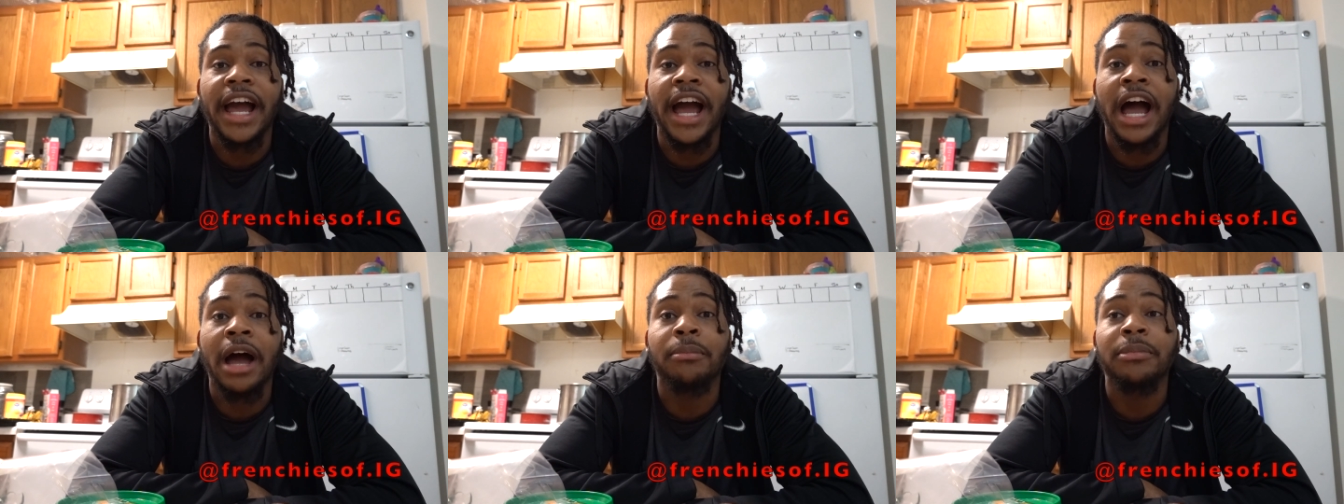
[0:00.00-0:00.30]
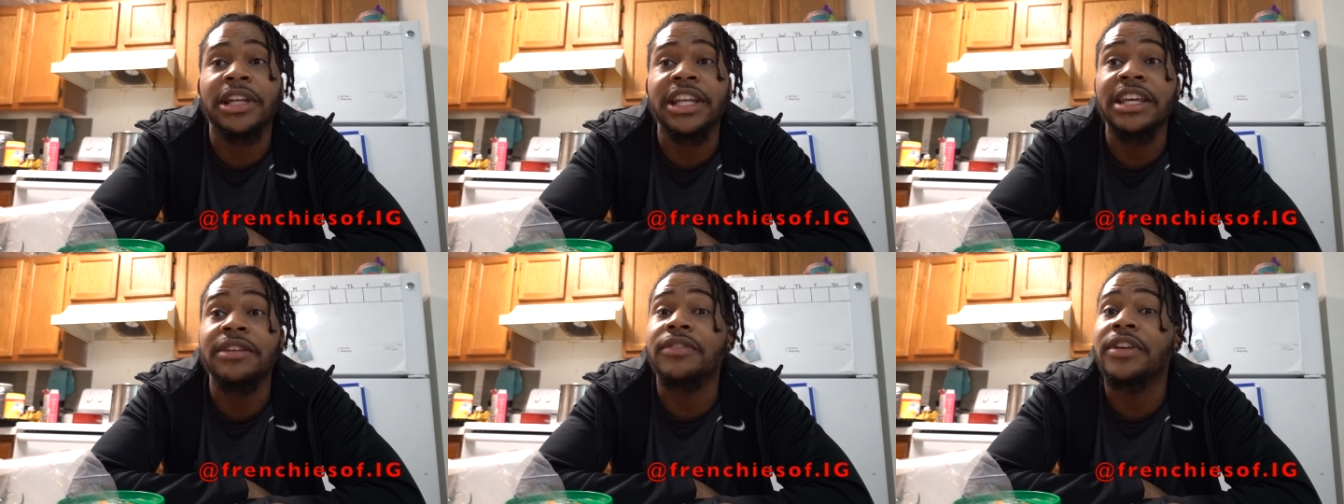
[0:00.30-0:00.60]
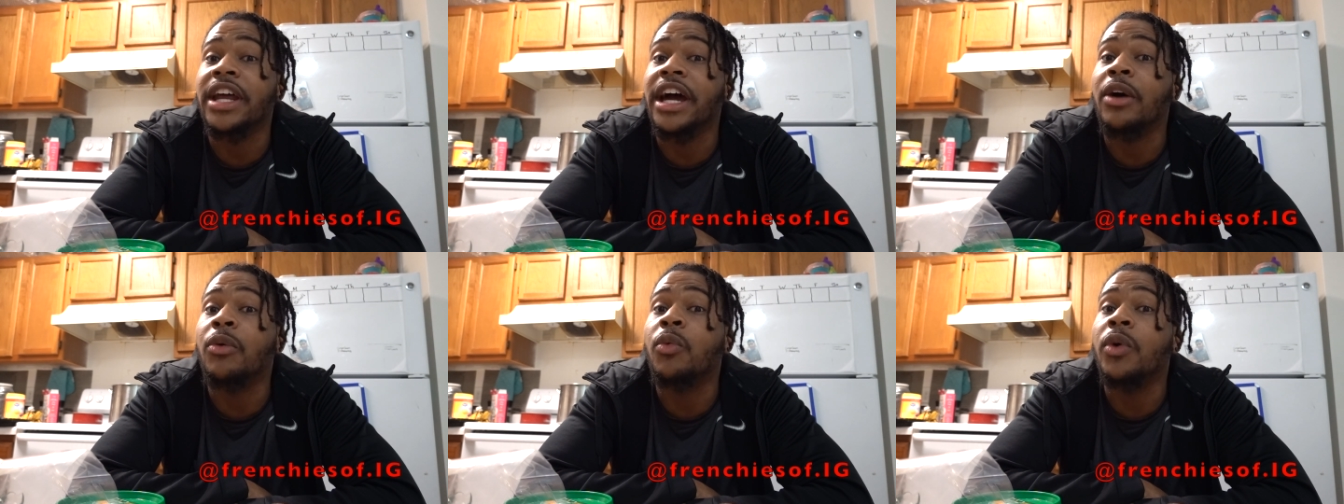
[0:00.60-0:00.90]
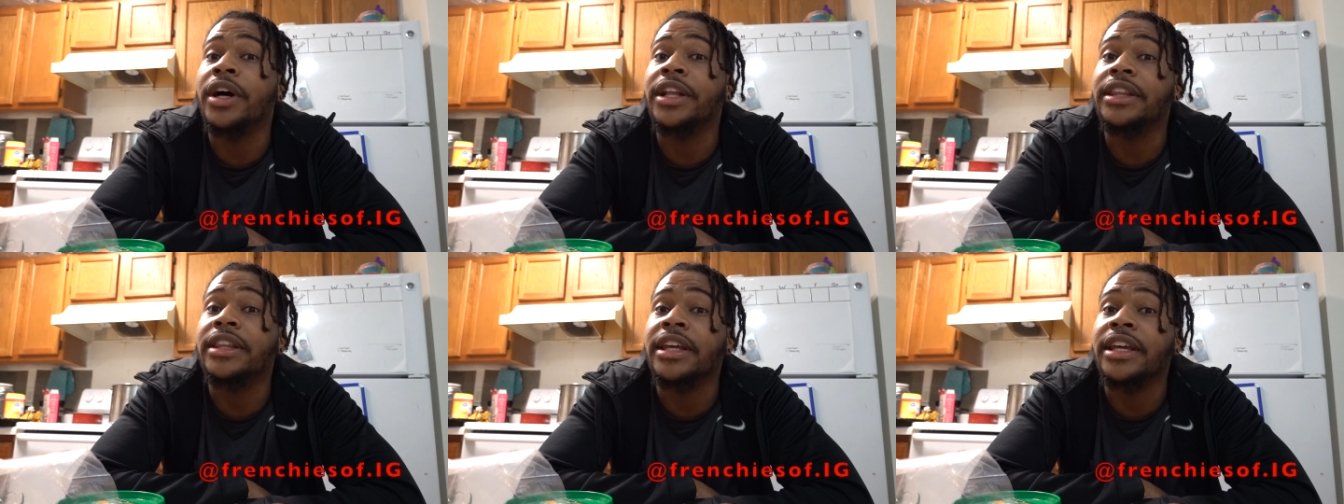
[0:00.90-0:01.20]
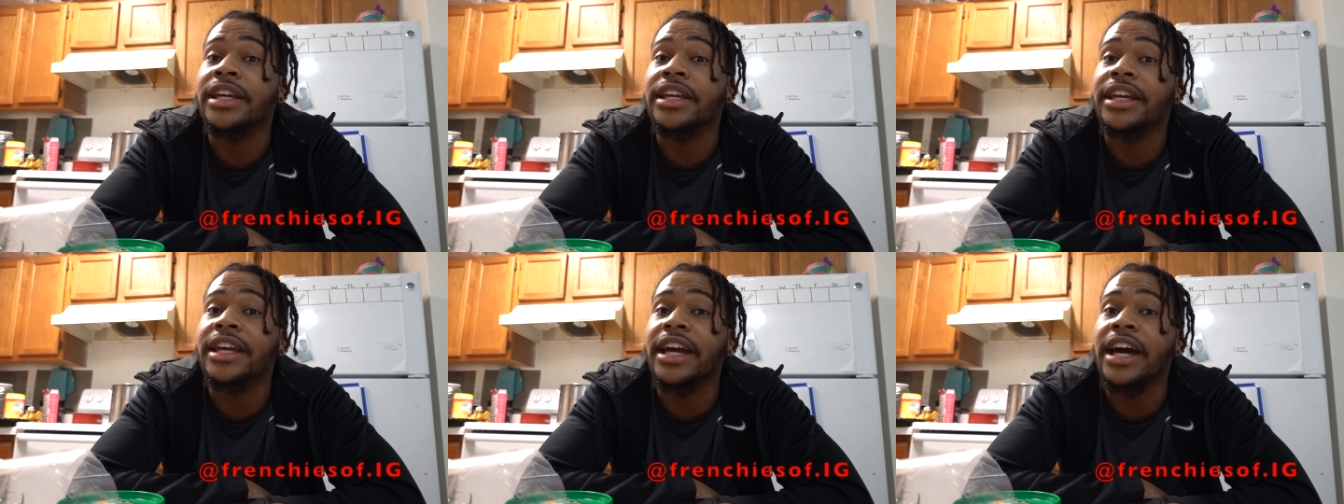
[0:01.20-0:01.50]
I'm leaving out one
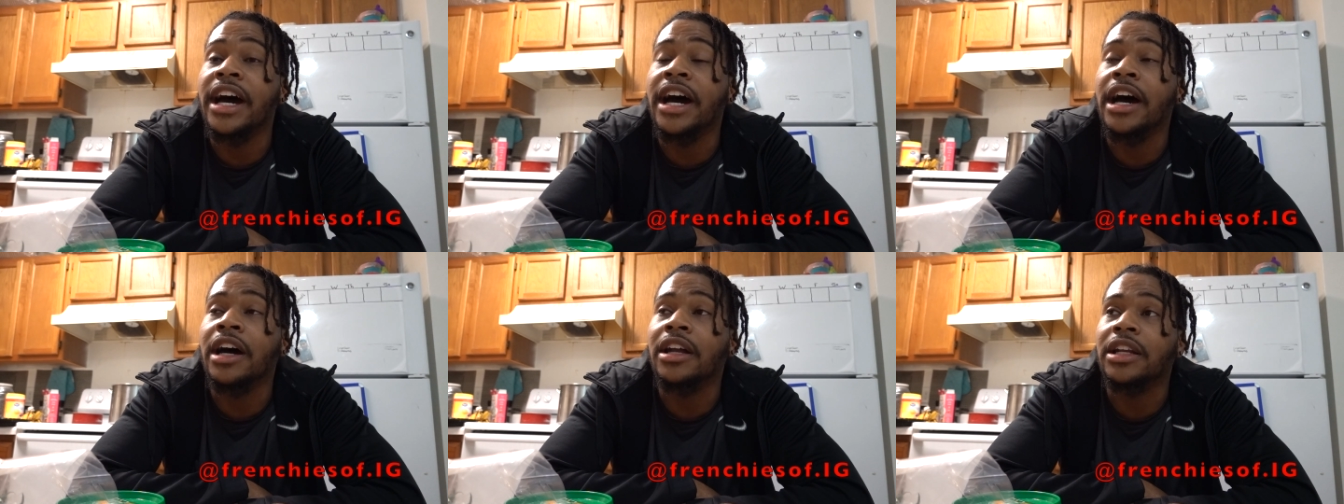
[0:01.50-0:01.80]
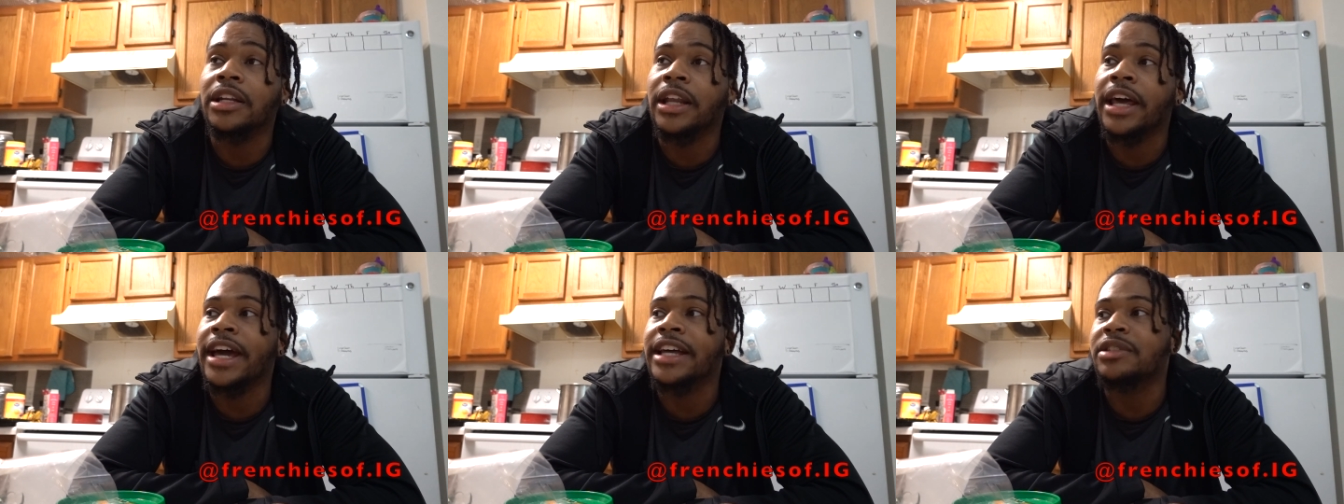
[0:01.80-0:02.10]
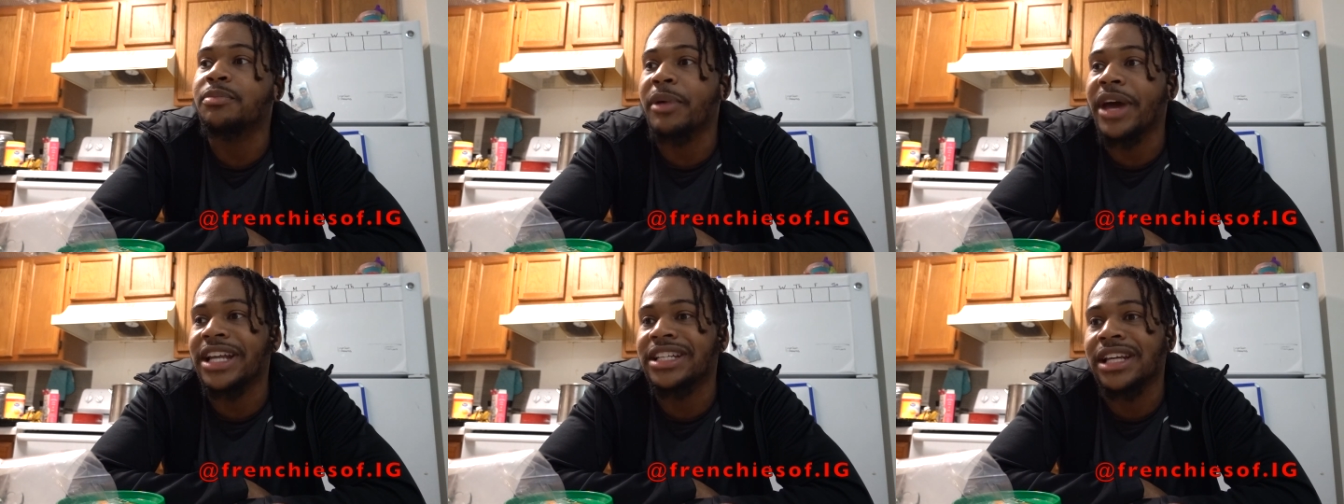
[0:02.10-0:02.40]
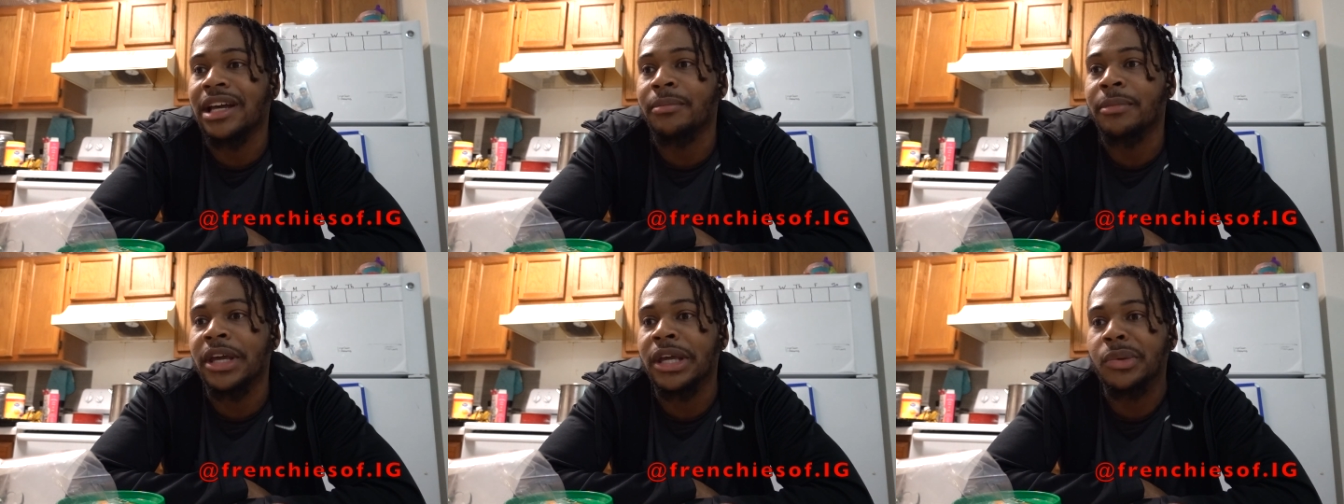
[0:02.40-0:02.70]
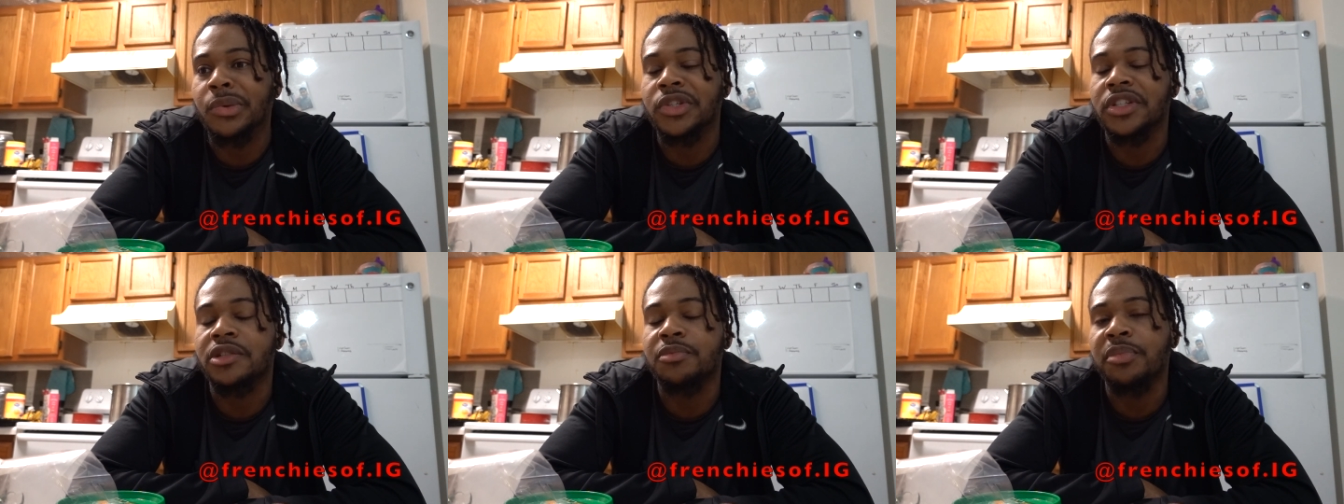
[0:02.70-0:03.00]
thing. The last batch I made
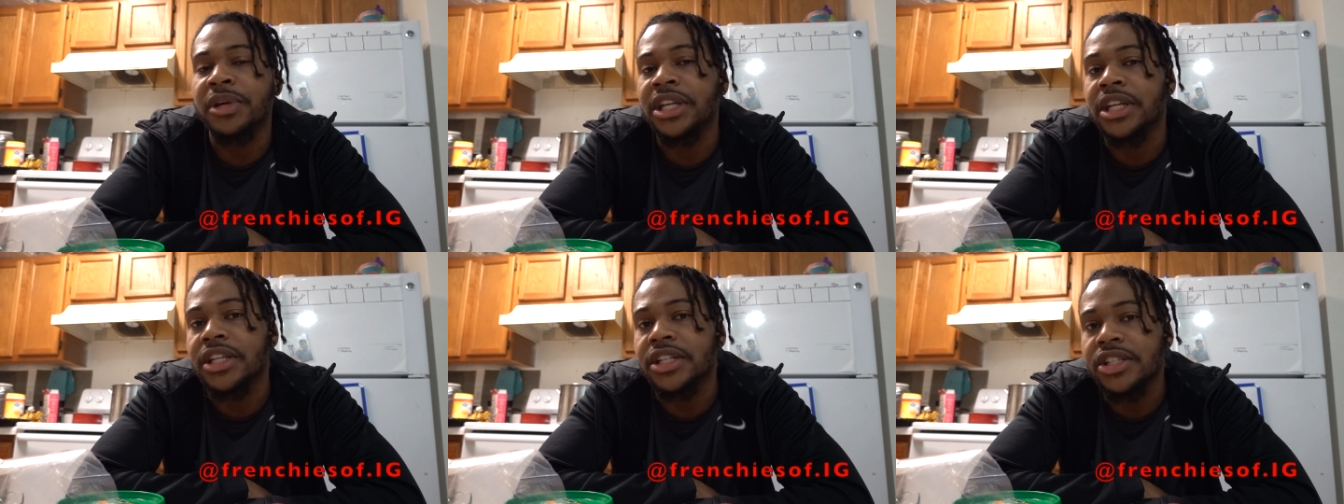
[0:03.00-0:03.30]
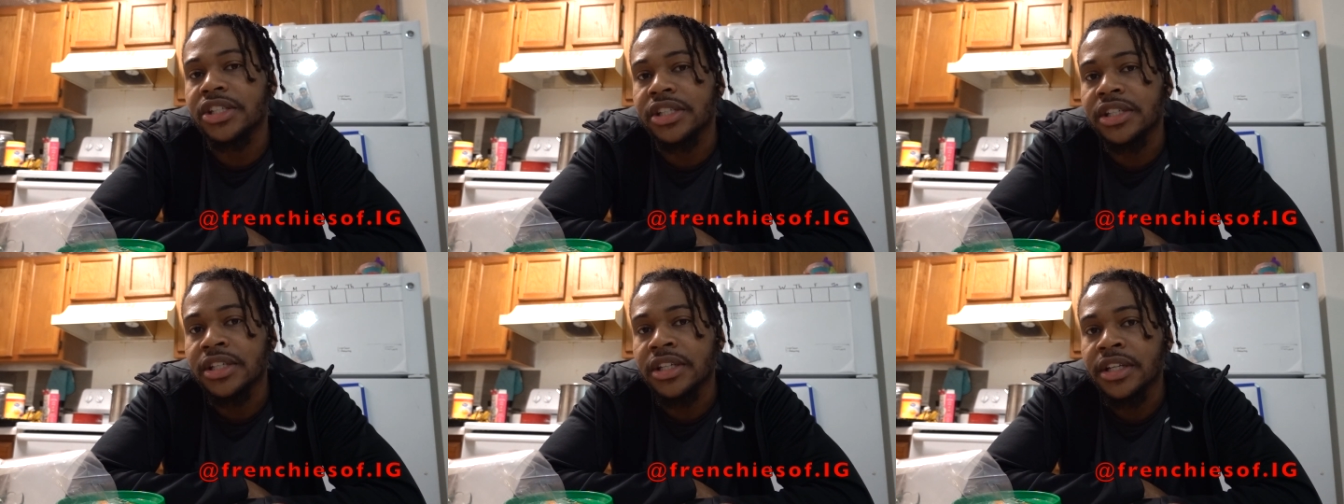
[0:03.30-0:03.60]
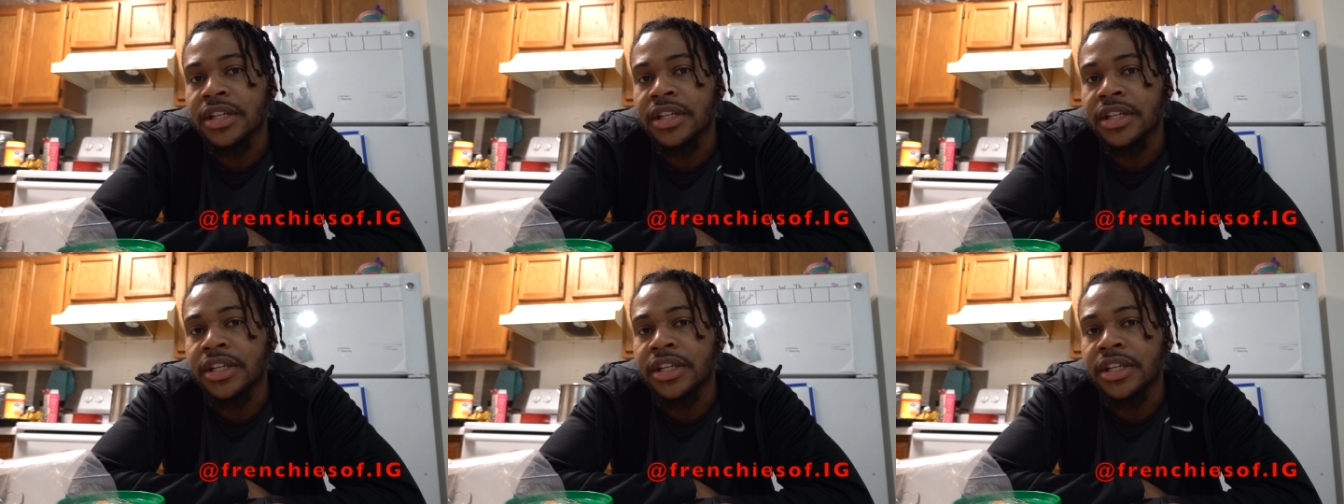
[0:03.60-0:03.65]
was spinach.